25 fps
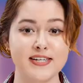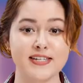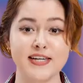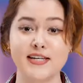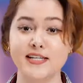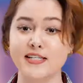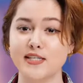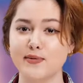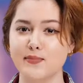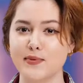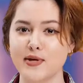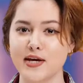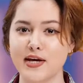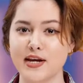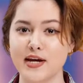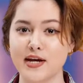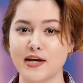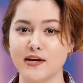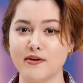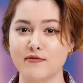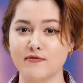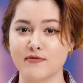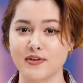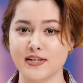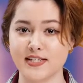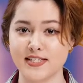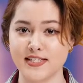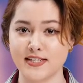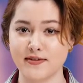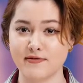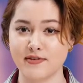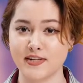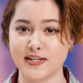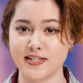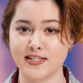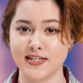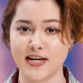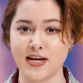Since the beginning of
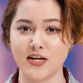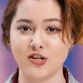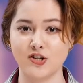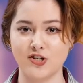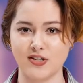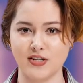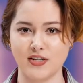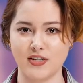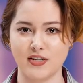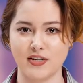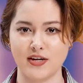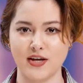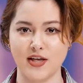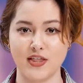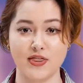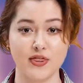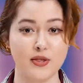civilization,